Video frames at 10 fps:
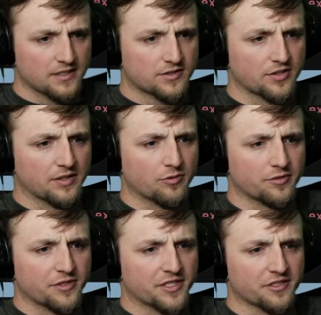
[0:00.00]
So then what
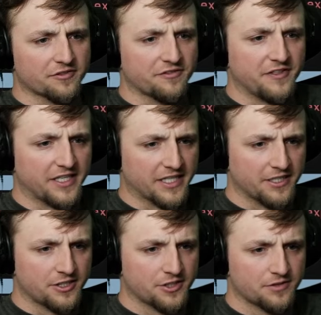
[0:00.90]
are we going to do?
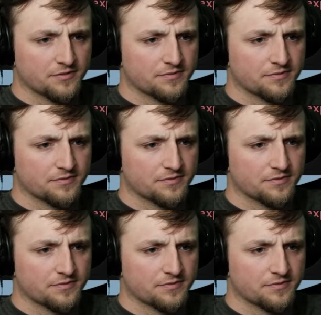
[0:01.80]
Finish.